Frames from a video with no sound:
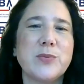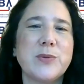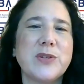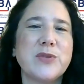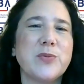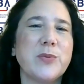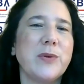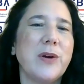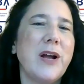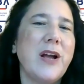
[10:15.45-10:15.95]

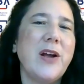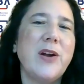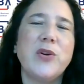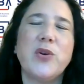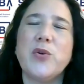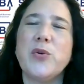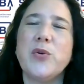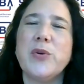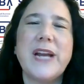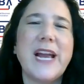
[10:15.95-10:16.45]
which will
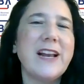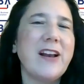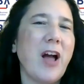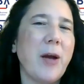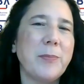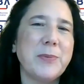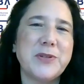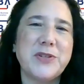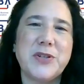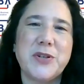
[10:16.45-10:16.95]
create
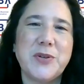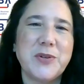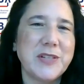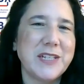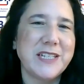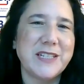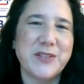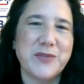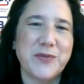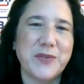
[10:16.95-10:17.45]

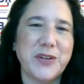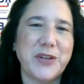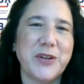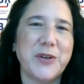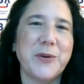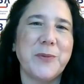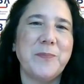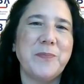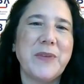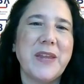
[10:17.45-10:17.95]
opportunities for
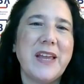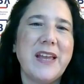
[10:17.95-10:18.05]
you.